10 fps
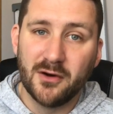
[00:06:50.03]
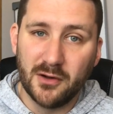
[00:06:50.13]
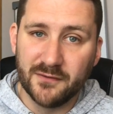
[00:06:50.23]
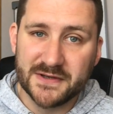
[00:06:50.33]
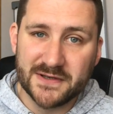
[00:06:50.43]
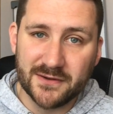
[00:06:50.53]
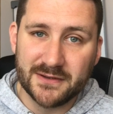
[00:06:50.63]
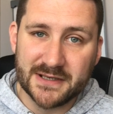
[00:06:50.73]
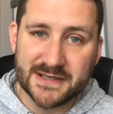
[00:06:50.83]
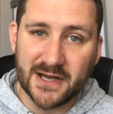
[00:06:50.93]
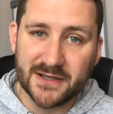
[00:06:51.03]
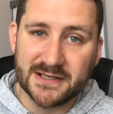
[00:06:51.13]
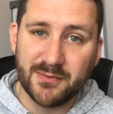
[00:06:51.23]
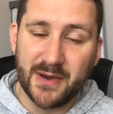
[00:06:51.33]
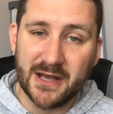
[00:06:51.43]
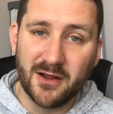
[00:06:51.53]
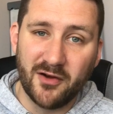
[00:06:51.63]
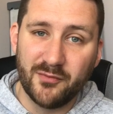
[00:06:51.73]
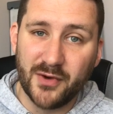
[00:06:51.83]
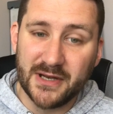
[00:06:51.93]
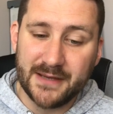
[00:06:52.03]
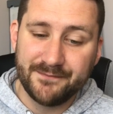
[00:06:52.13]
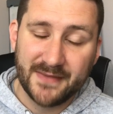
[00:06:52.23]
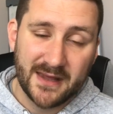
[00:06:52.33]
All of a sudden, you're starting to pay a lot of money.